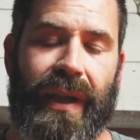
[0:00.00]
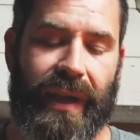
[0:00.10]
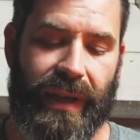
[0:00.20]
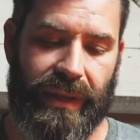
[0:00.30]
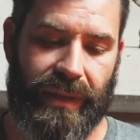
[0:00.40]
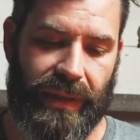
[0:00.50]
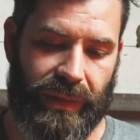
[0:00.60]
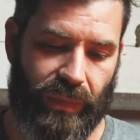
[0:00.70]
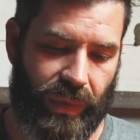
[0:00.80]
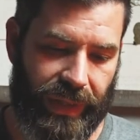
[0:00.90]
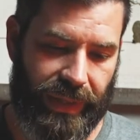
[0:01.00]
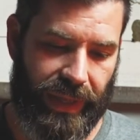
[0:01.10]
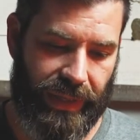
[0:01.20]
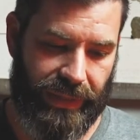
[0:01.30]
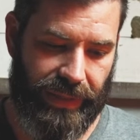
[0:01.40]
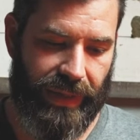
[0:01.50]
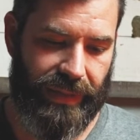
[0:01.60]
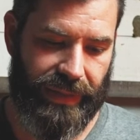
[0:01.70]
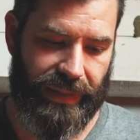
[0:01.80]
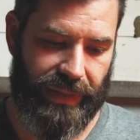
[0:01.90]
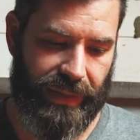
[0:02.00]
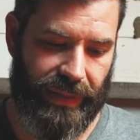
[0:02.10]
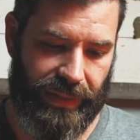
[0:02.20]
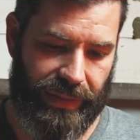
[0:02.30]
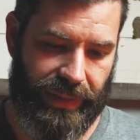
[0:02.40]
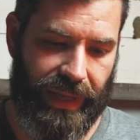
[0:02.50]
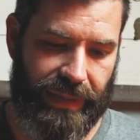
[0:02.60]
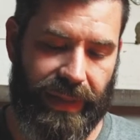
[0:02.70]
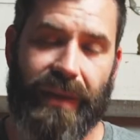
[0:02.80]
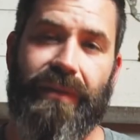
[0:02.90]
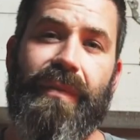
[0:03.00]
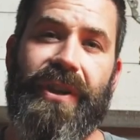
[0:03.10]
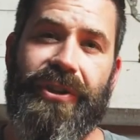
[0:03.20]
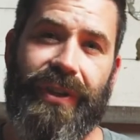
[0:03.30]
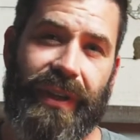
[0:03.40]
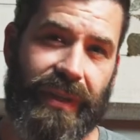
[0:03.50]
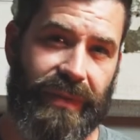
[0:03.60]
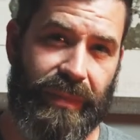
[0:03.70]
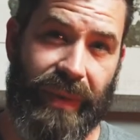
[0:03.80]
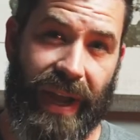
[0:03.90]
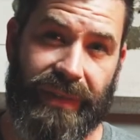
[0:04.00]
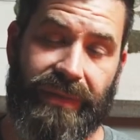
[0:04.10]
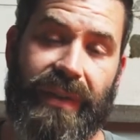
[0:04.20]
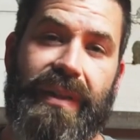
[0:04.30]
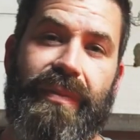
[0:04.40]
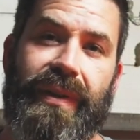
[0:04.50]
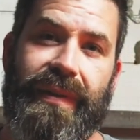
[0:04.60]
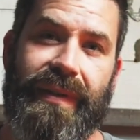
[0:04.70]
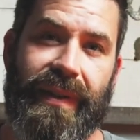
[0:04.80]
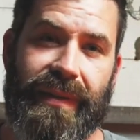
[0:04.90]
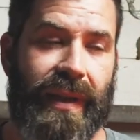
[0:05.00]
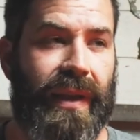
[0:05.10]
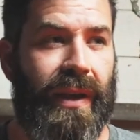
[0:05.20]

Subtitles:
And what that does is it takes that information, it gives it back to Facebook and says,